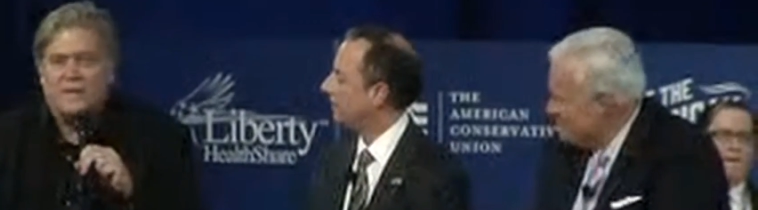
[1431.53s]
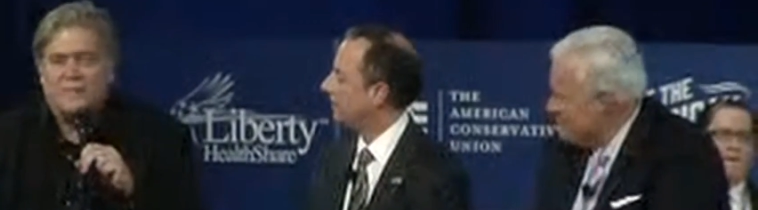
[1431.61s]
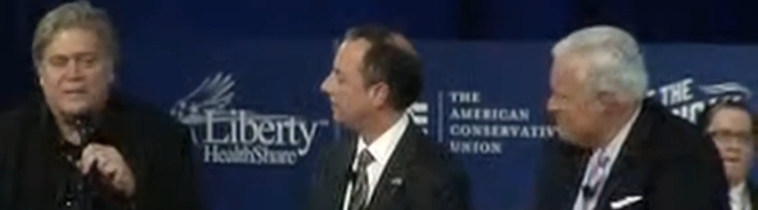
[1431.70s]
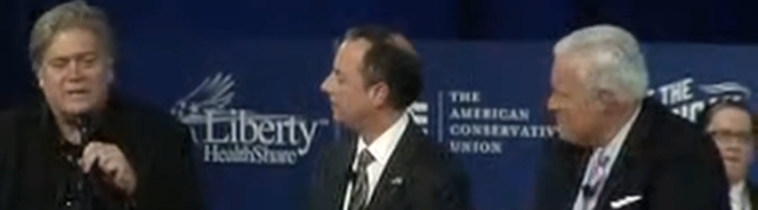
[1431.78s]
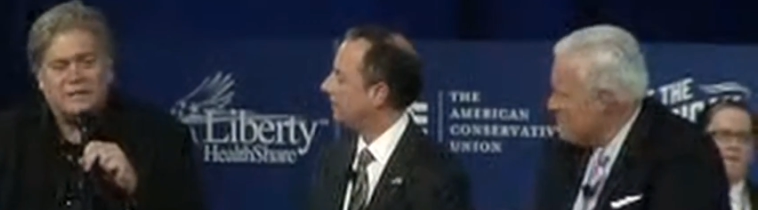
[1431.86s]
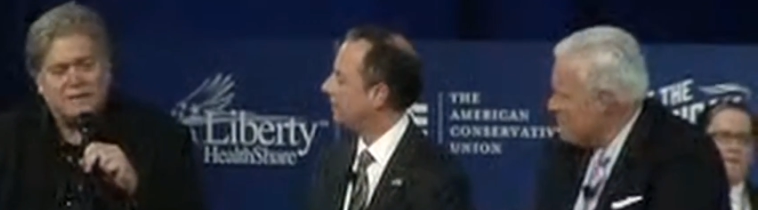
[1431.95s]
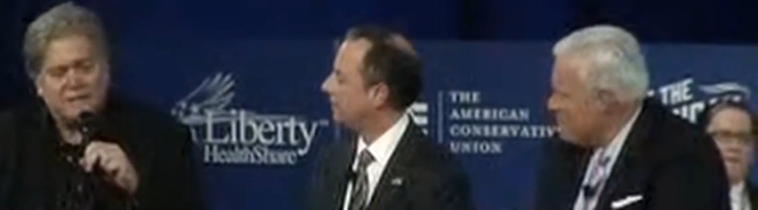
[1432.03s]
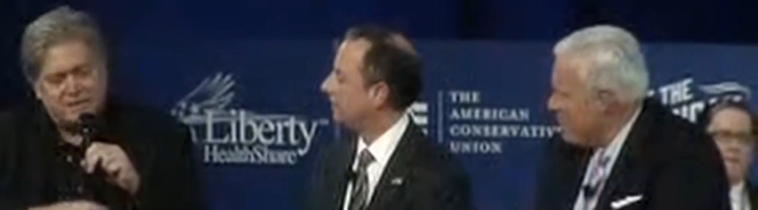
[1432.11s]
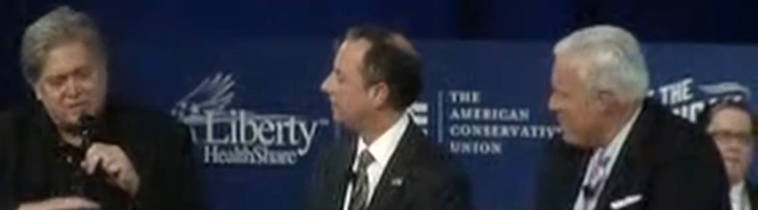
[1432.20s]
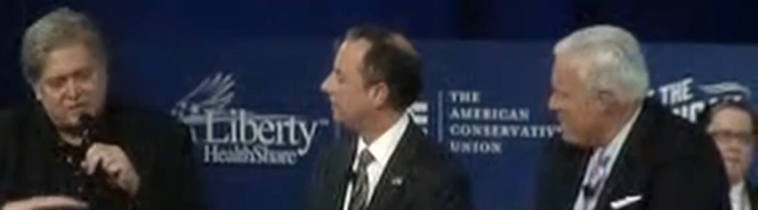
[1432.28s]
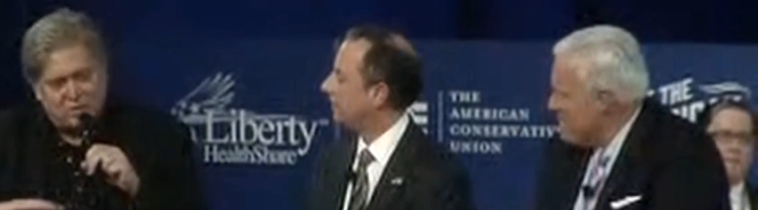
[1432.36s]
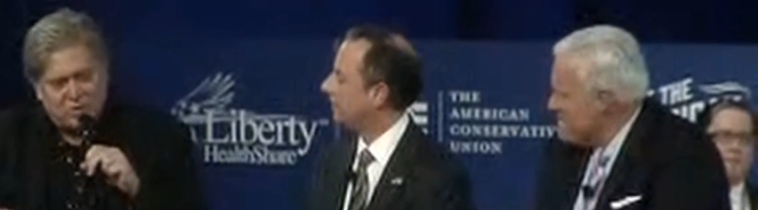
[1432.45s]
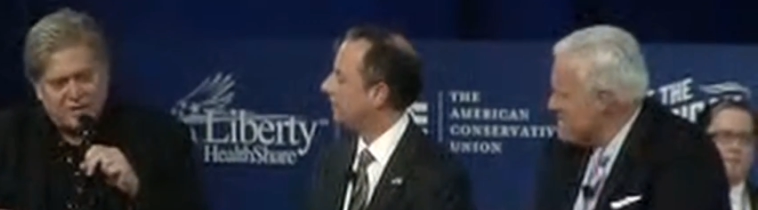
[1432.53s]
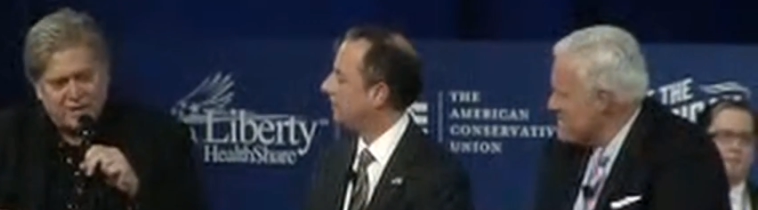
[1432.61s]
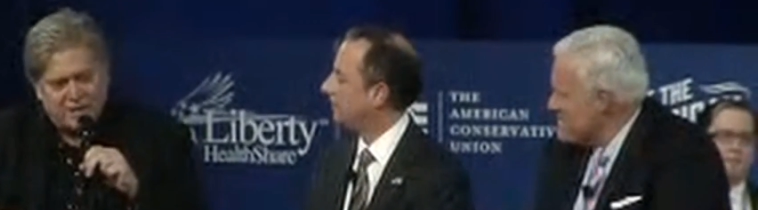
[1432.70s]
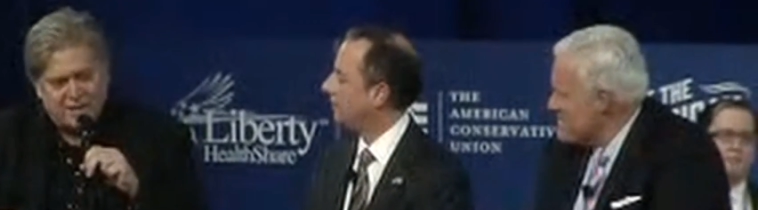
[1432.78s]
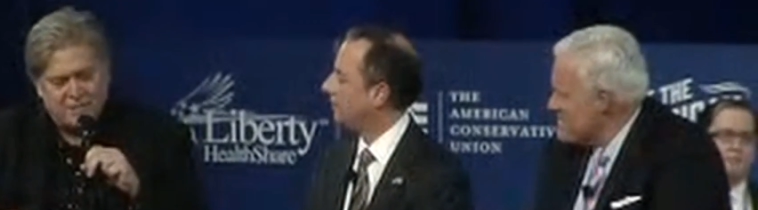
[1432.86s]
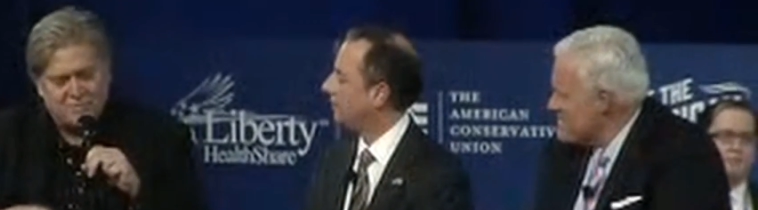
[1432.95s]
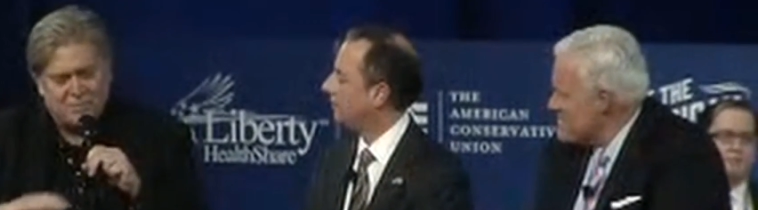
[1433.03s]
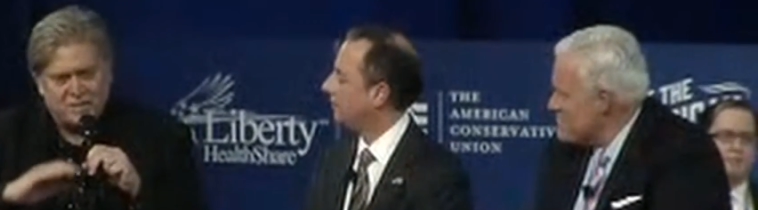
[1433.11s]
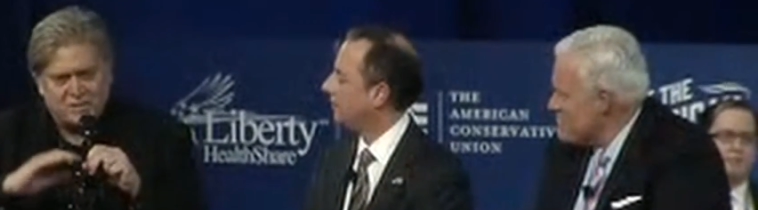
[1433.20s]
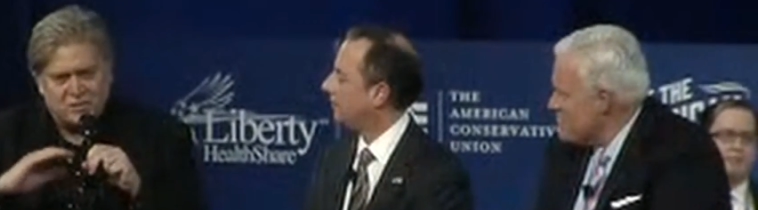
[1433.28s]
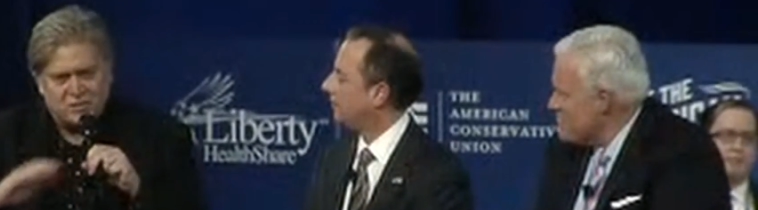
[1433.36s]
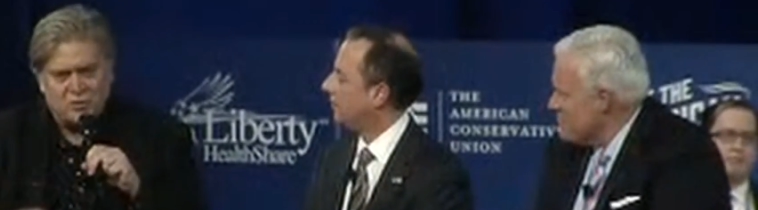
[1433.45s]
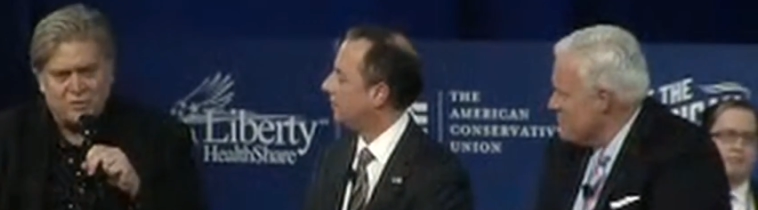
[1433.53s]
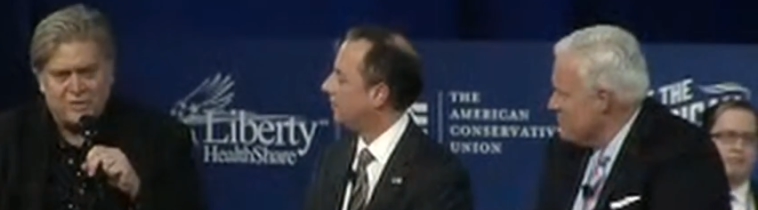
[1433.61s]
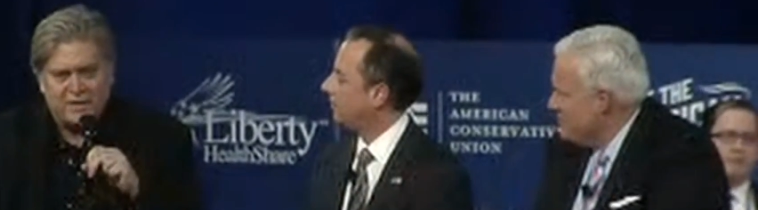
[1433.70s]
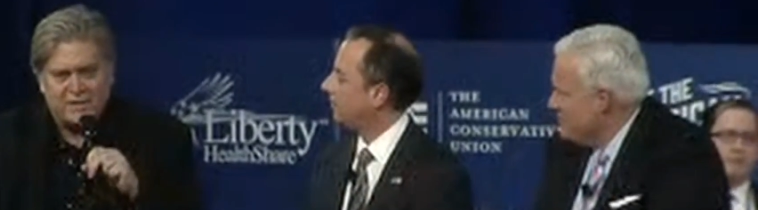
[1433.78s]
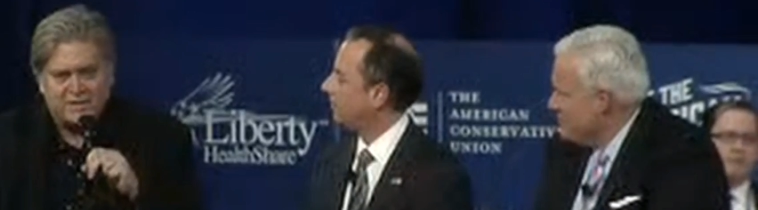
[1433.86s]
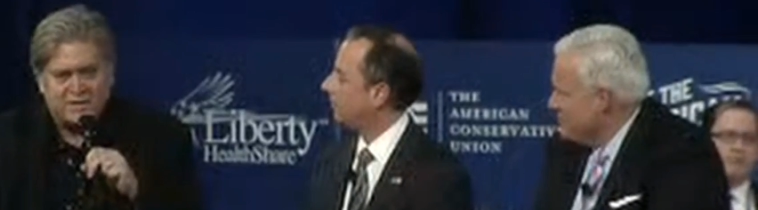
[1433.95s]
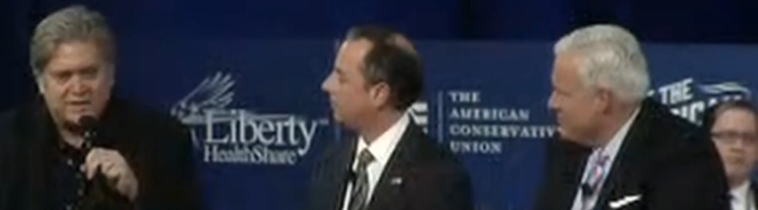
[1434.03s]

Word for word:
Speaker 1: I mean, it's low key, but it's determination.